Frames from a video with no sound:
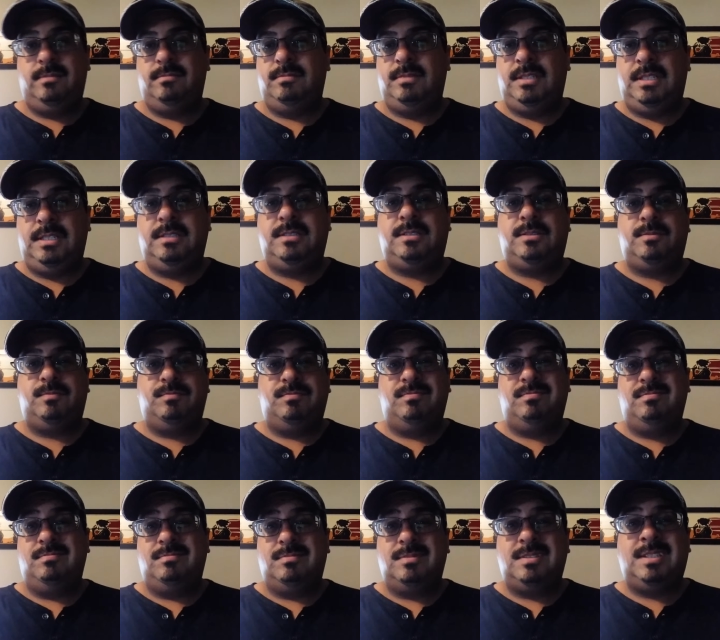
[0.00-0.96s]
he's
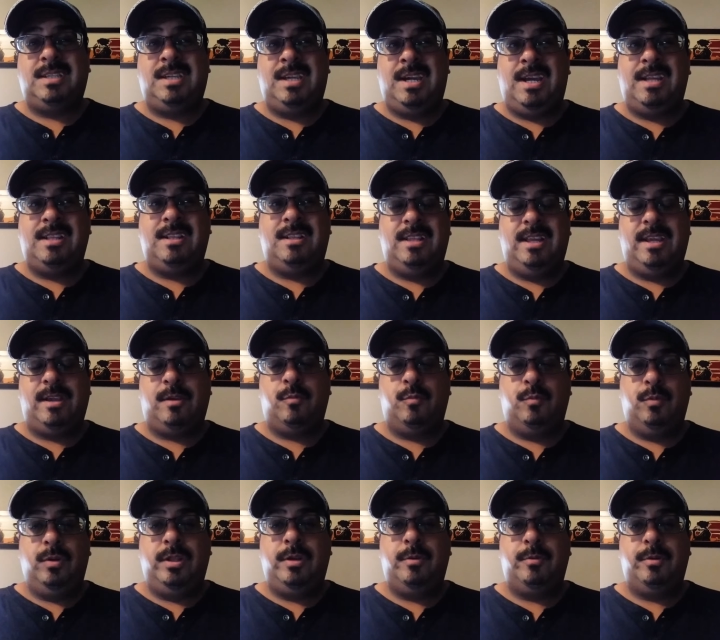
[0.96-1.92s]
kind of like
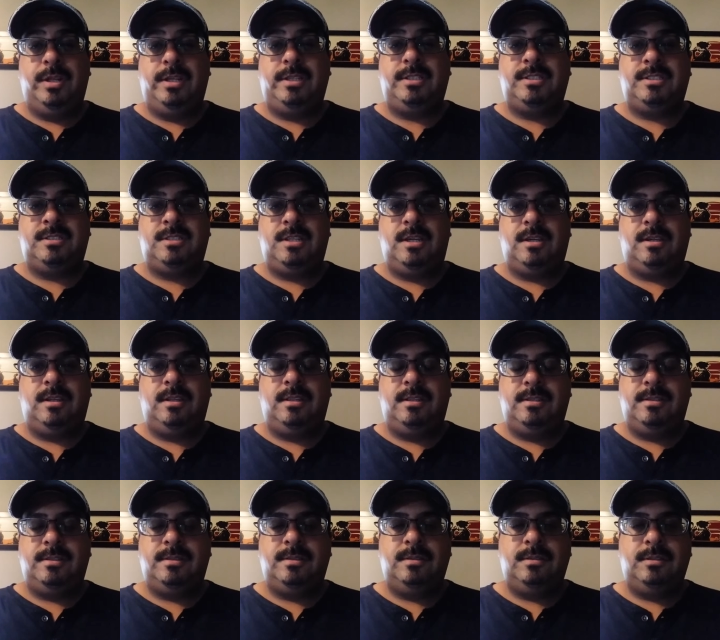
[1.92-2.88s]
really stuck in
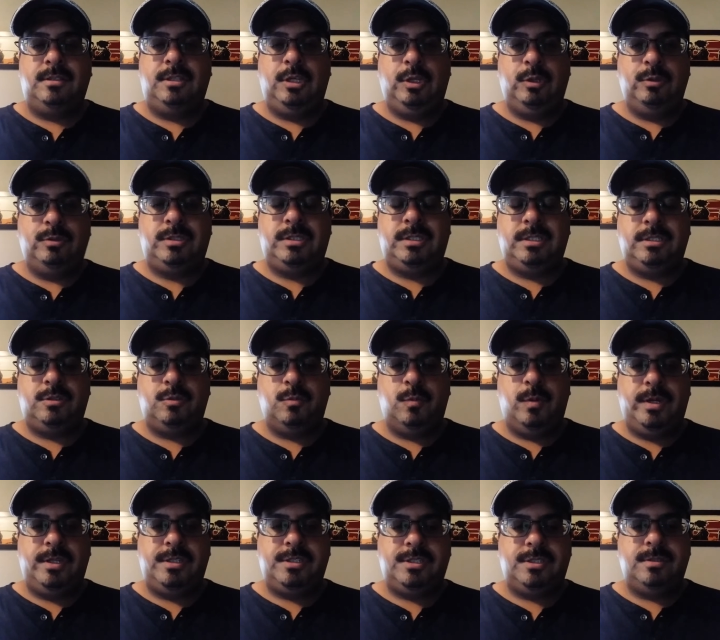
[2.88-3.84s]
a huge
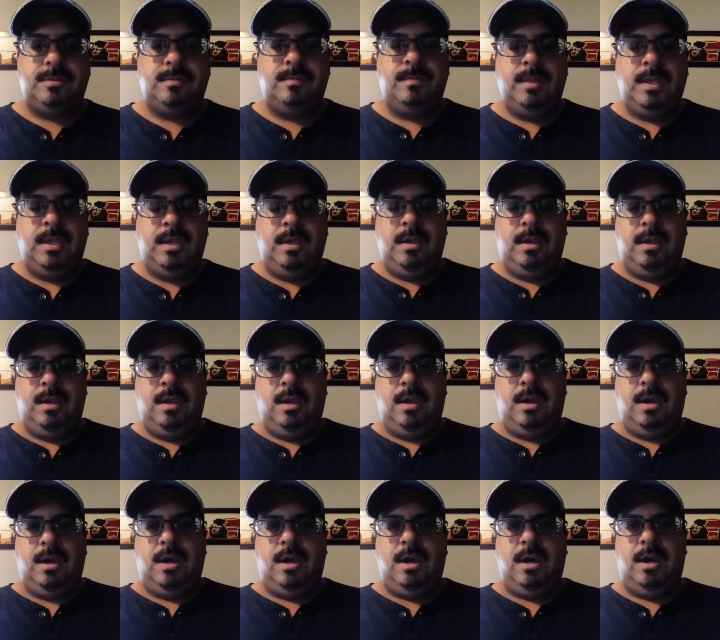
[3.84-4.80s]
situation.
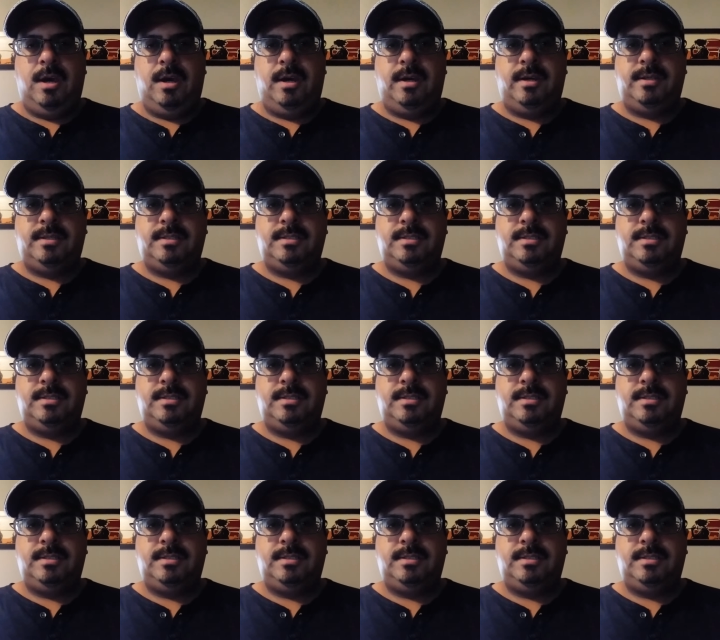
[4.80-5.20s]
Uh,